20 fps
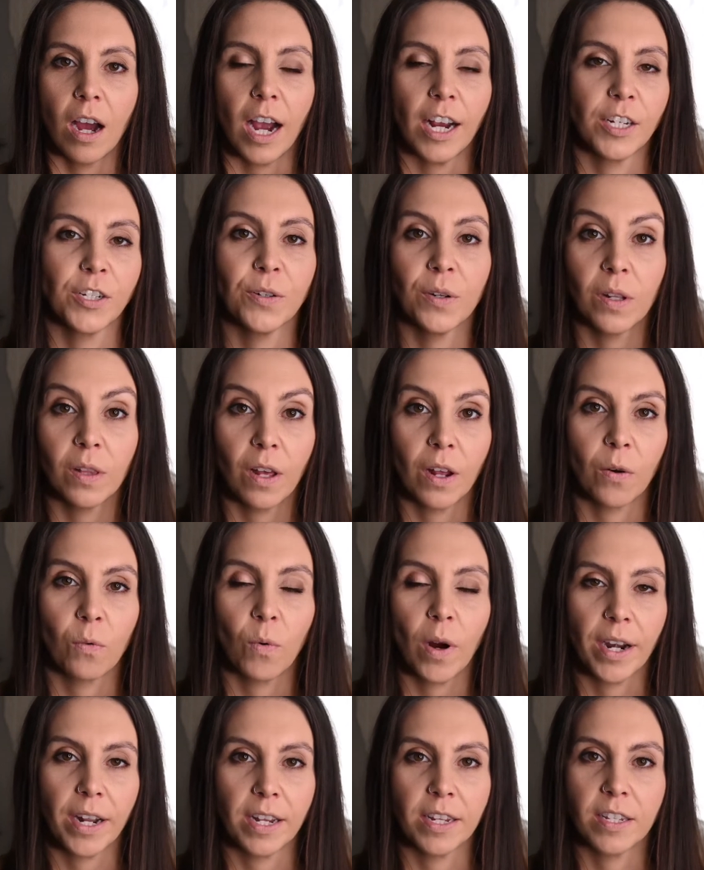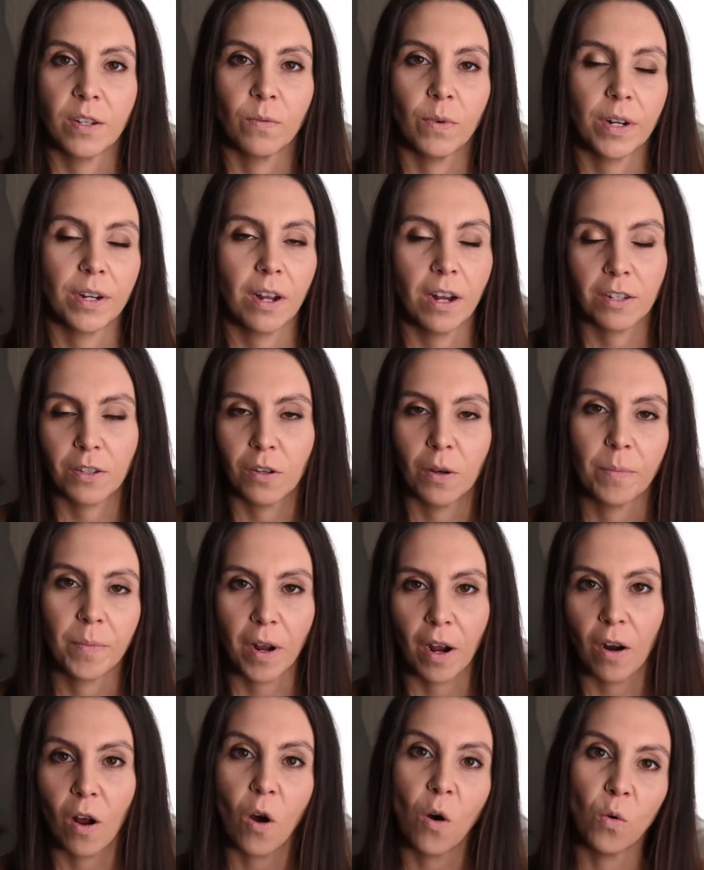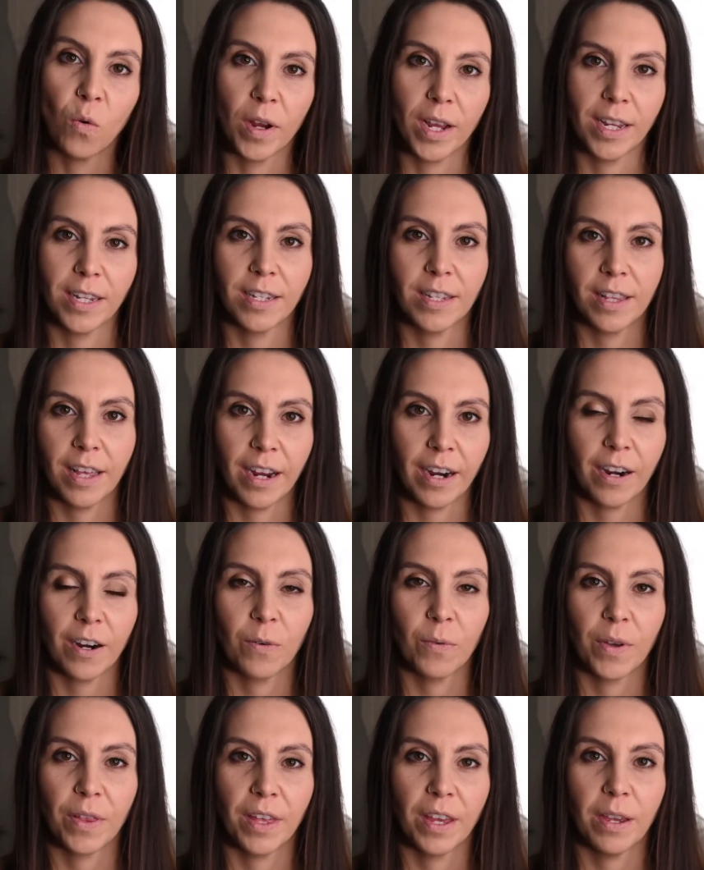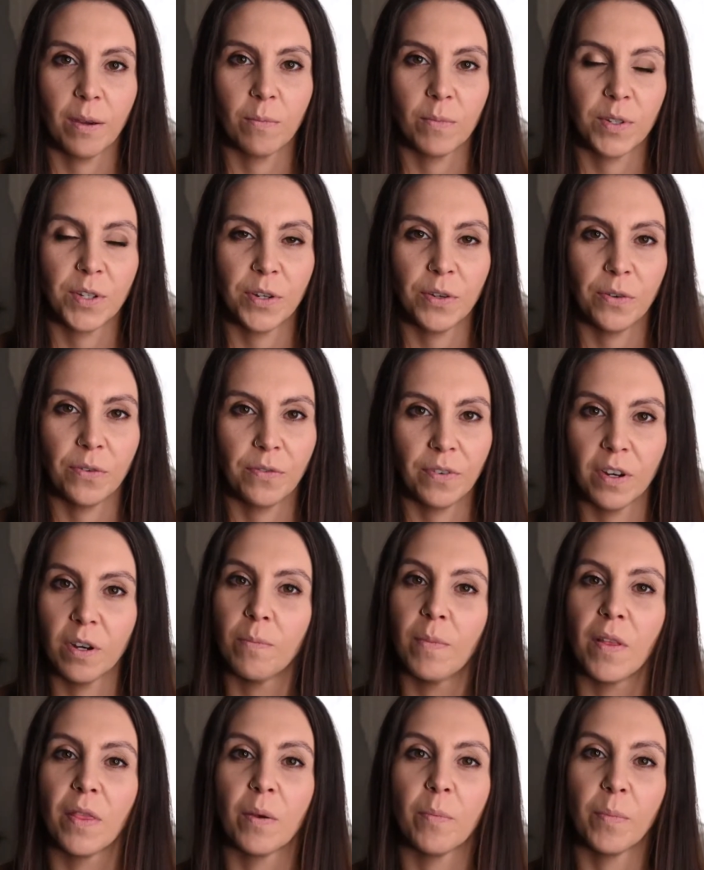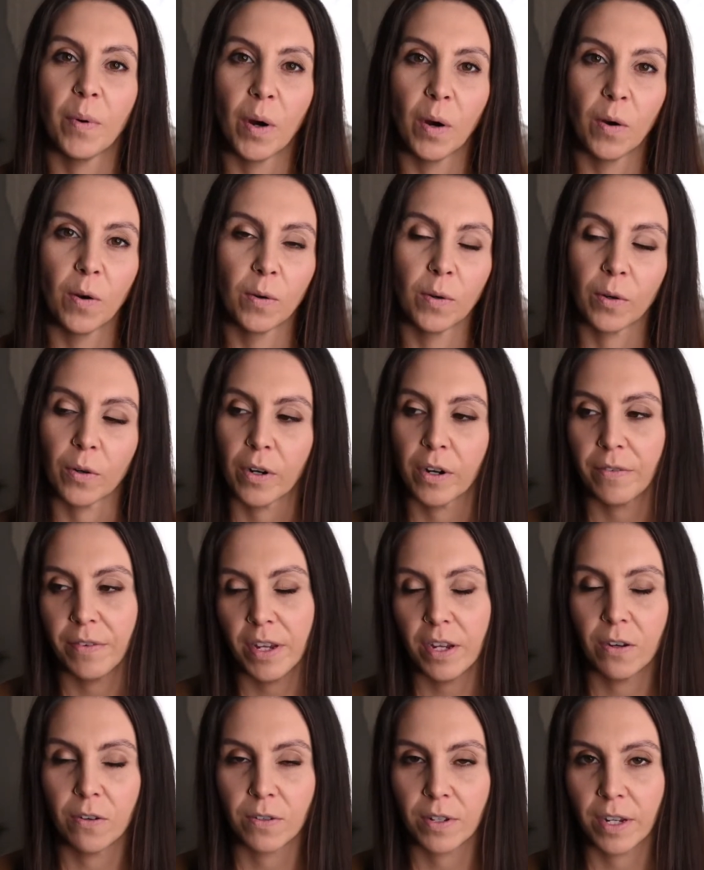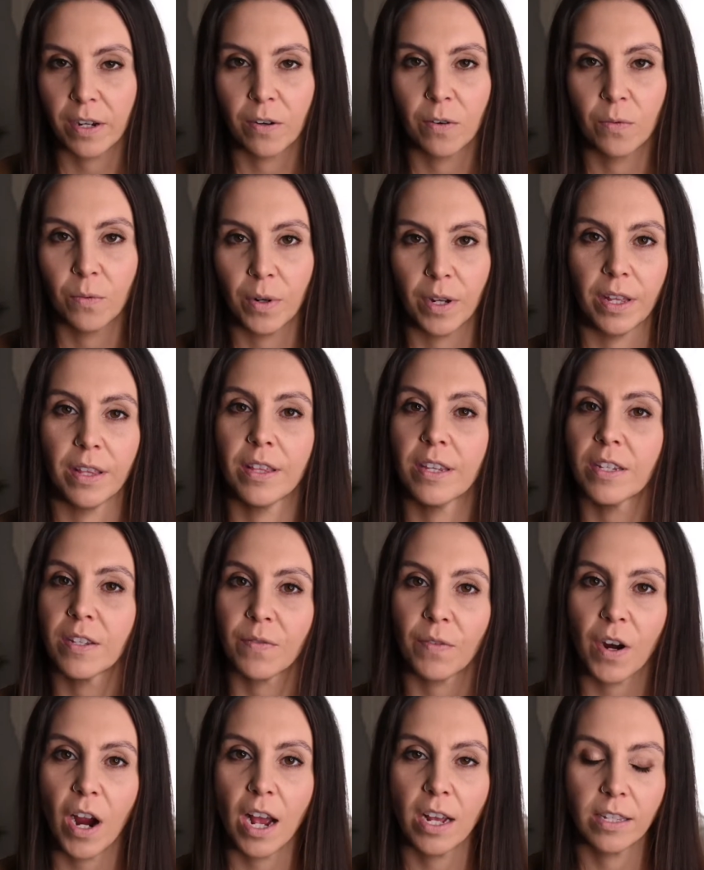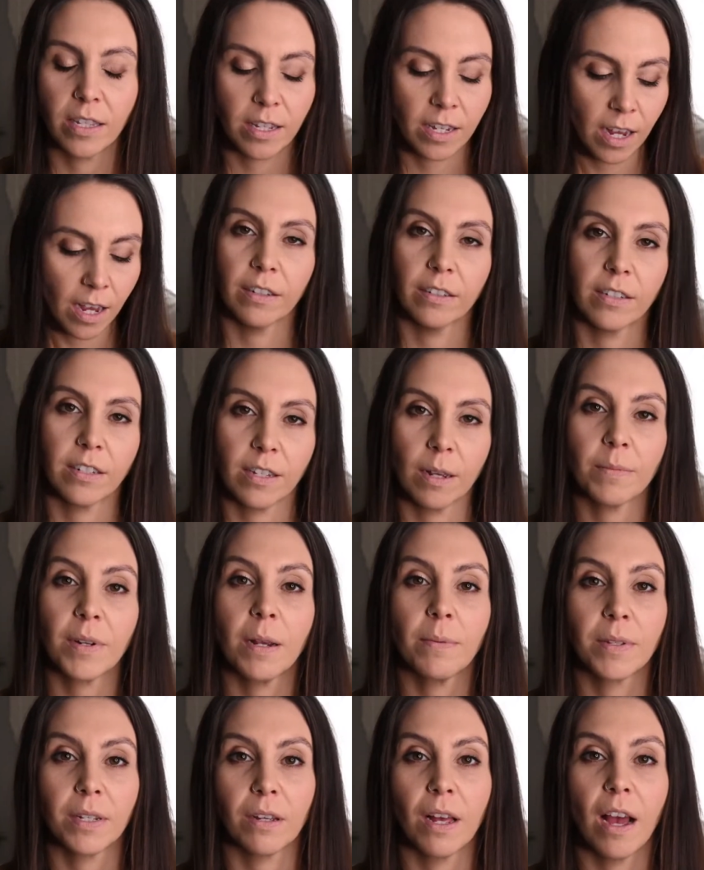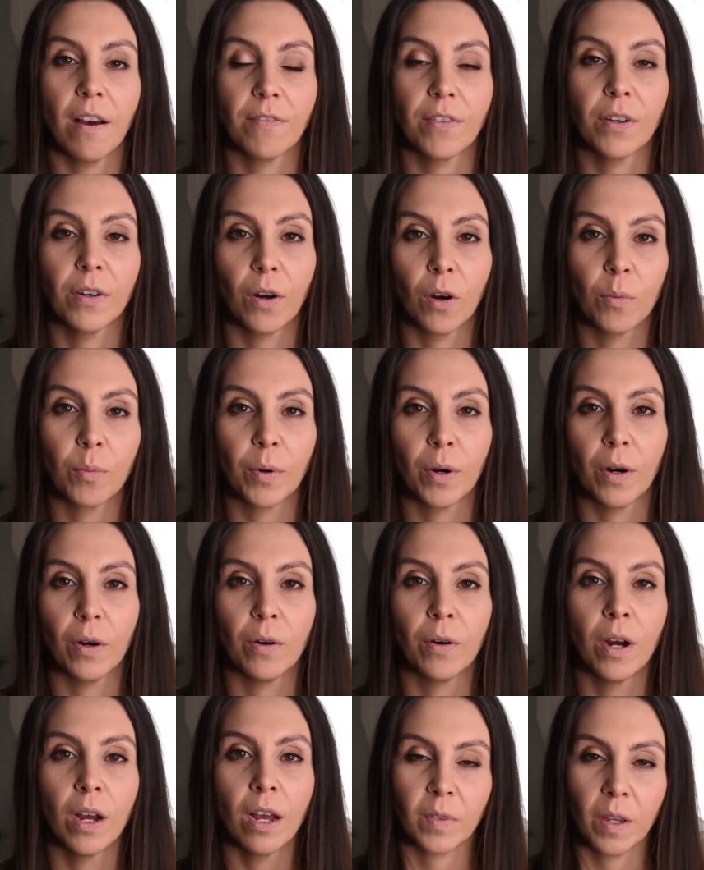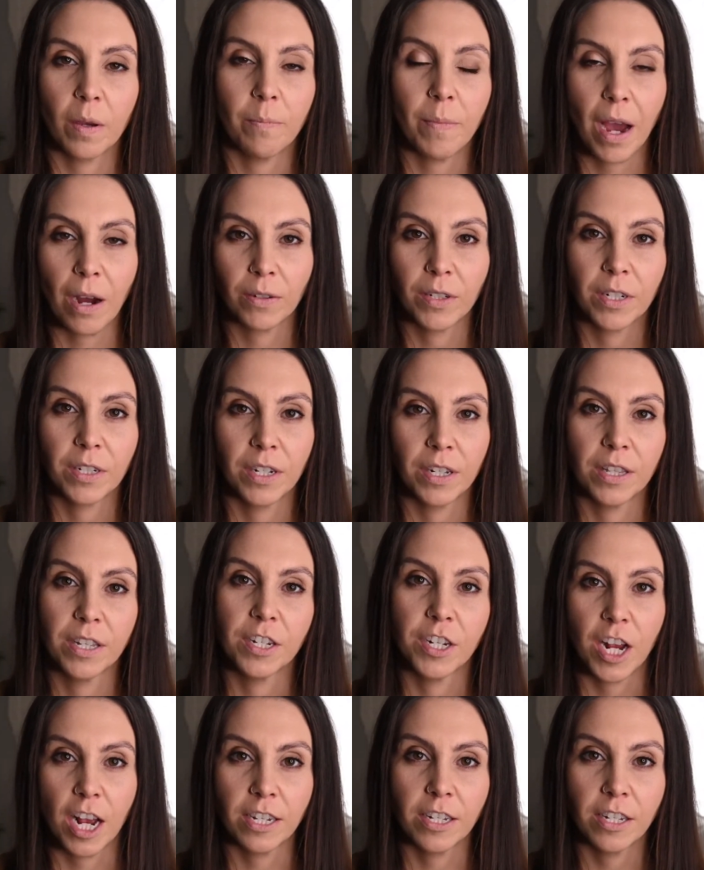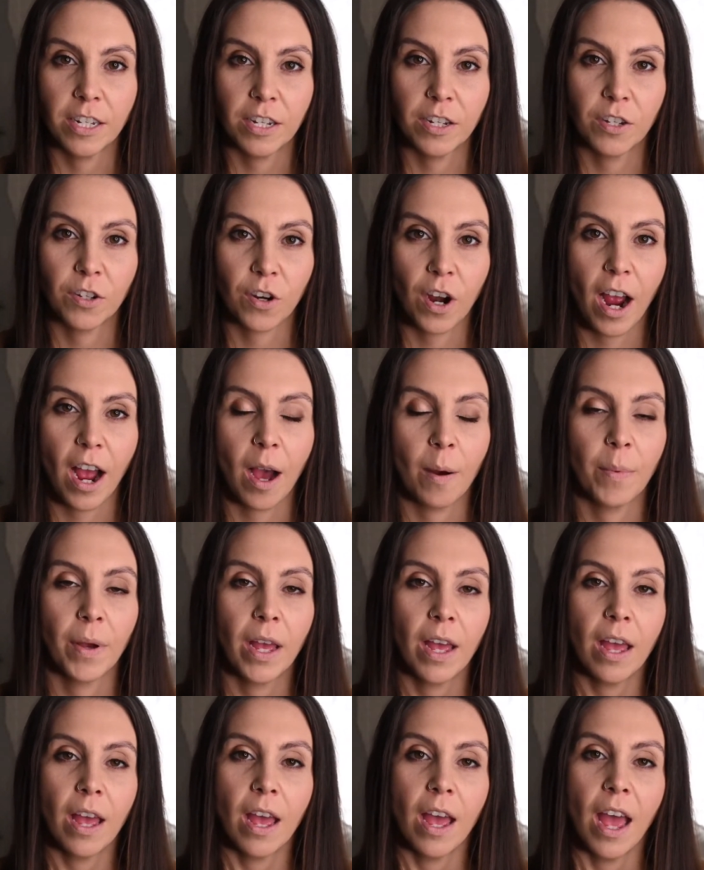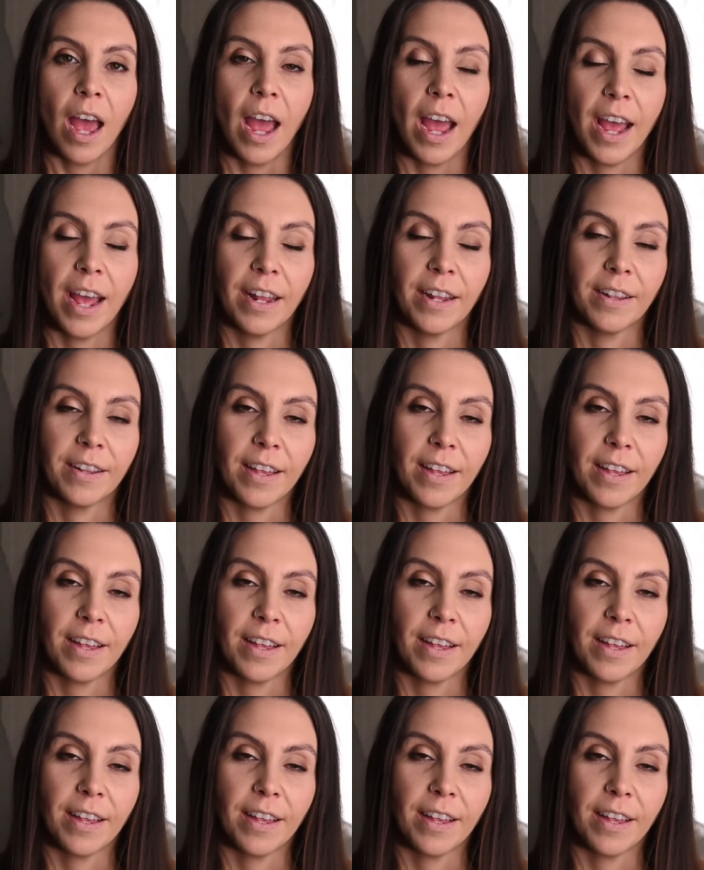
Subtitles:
I shoot a lot of weddings and whatnot, so I'm not always there with him to film on the boat, or if he goes out with his friends. Sometimes he'll have the GoPro mounted to the chesty strap, and